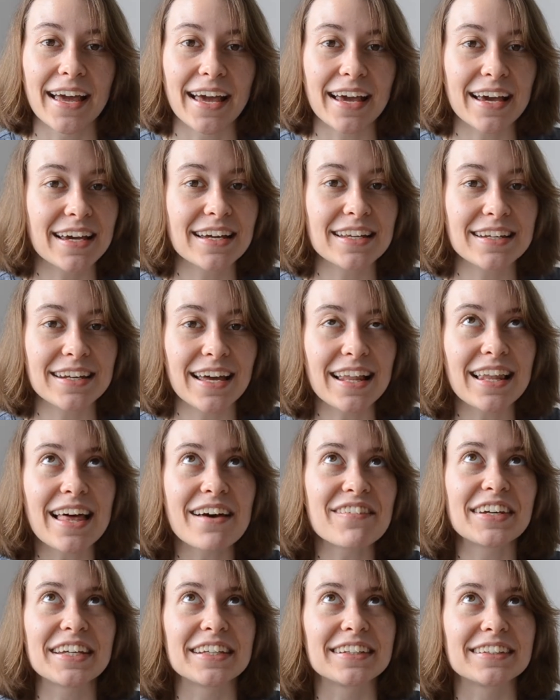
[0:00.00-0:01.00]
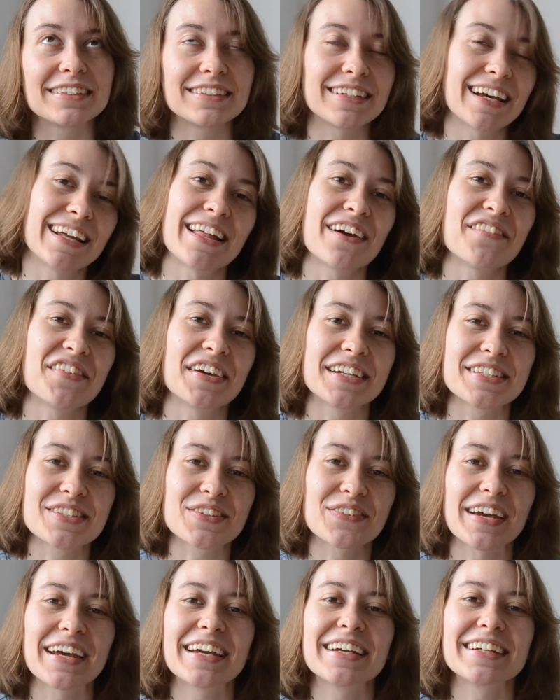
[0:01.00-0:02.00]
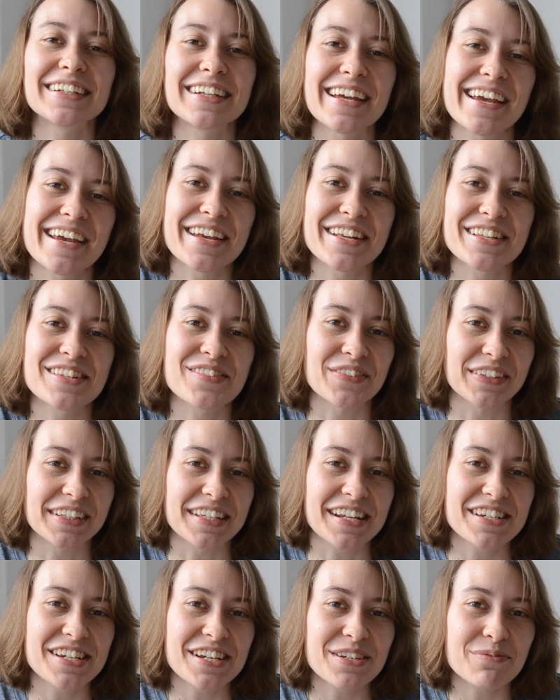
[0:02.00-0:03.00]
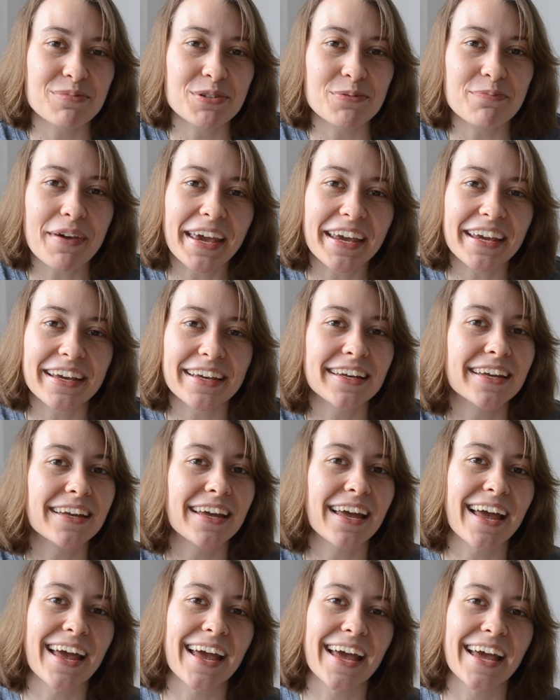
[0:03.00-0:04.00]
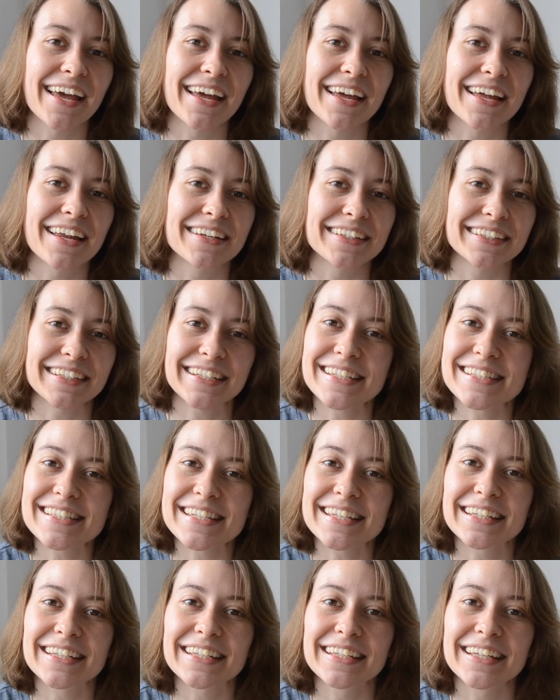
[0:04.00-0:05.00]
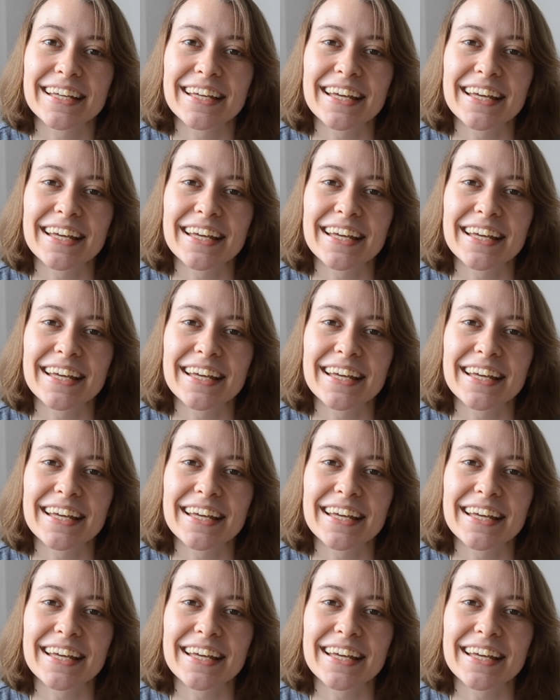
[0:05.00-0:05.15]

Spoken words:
And I love it. I love it, it's great. It's really cheap to make and easy.